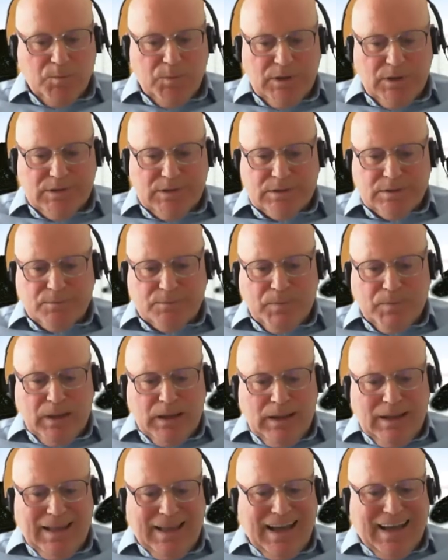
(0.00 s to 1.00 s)
person?
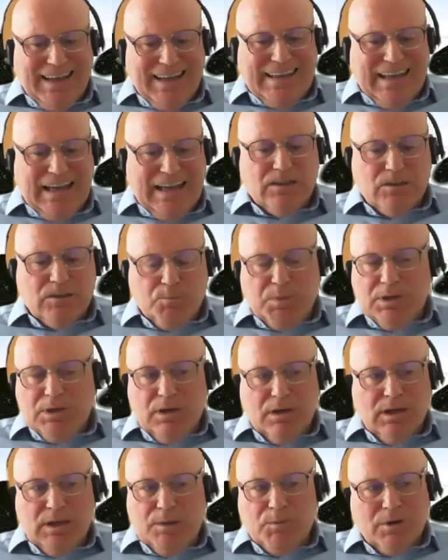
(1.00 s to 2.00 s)
I get up
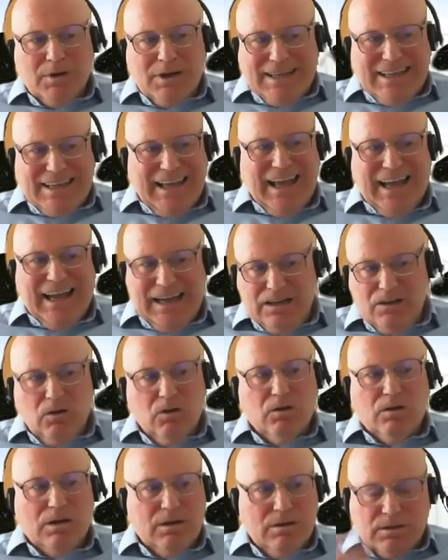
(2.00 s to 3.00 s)
early, but I
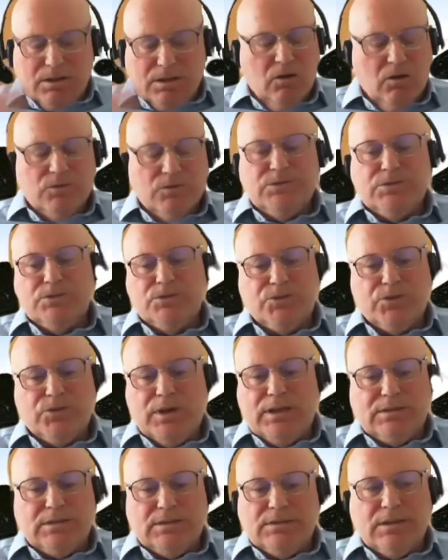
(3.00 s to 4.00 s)
cannot
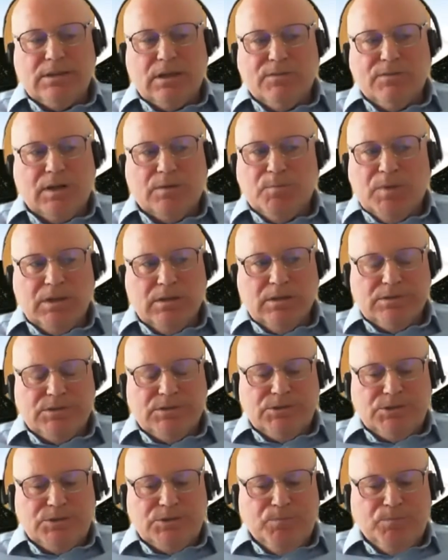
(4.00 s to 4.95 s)
concentrate until I've had my lunch.